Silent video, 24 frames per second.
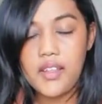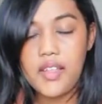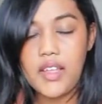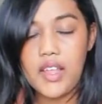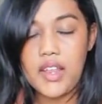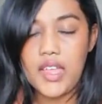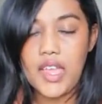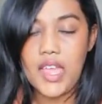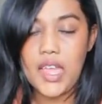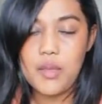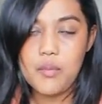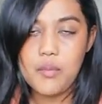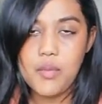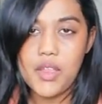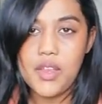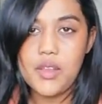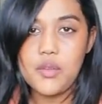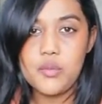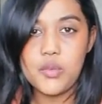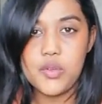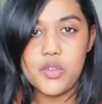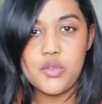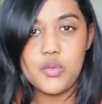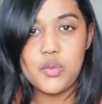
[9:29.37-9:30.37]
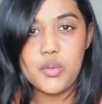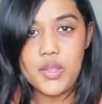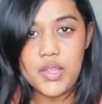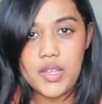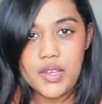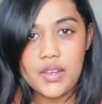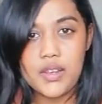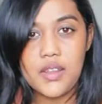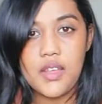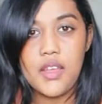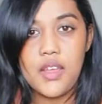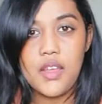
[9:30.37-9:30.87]
that came in
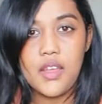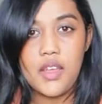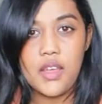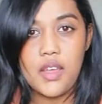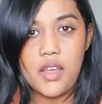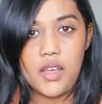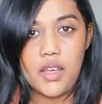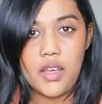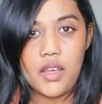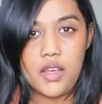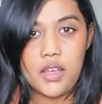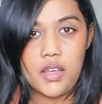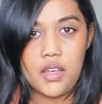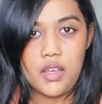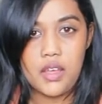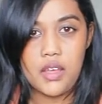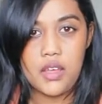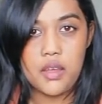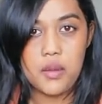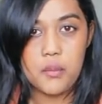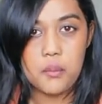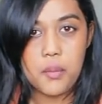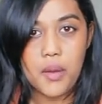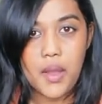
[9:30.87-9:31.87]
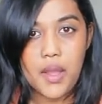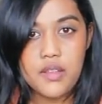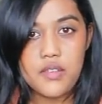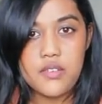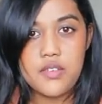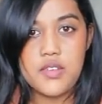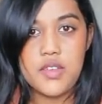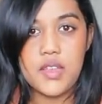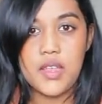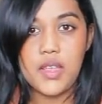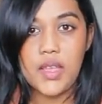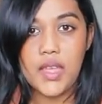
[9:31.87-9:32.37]
between
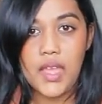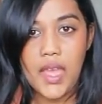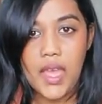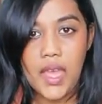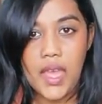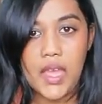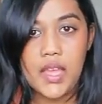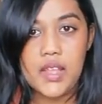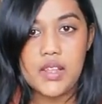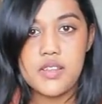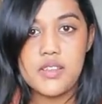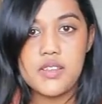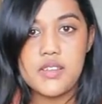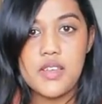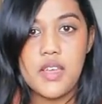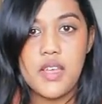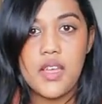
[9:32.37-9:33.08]
bartering and